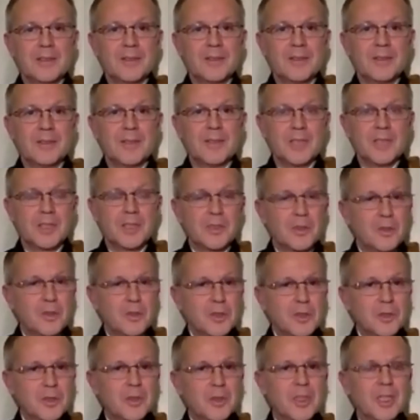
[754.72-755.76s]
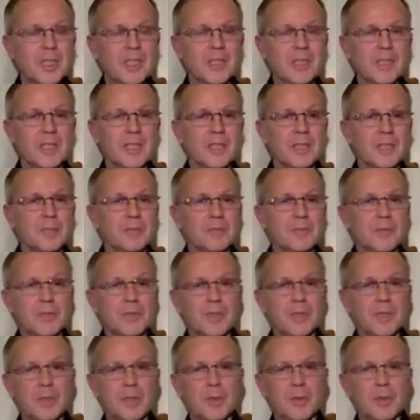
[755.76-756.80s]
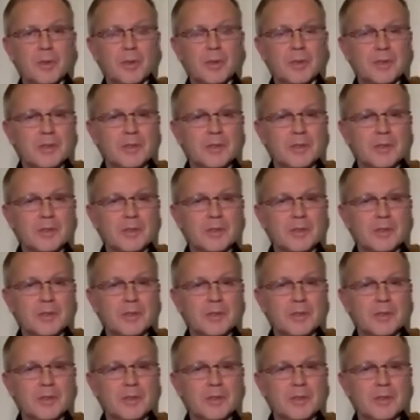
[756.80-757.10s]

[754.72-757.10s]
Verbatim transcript: there's also a, a subtle